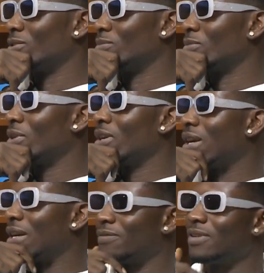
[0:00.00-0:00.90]
him.
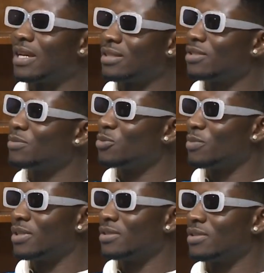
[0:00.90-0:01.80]
I feel at this
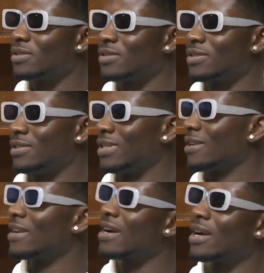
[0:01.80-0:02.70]
moment is
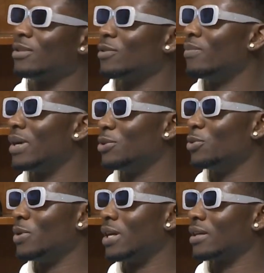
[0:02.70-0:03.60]
another kind of
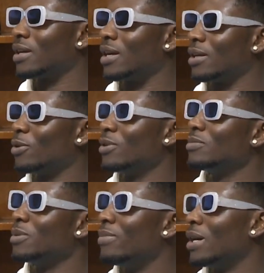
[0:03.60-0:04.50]
Baddo. Like, I call
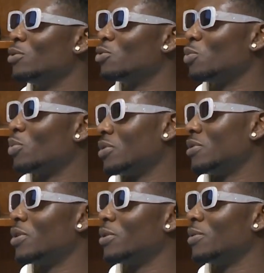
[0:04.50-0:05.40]
him the Baddo two point
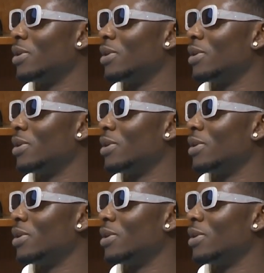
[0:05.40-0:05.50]
oh,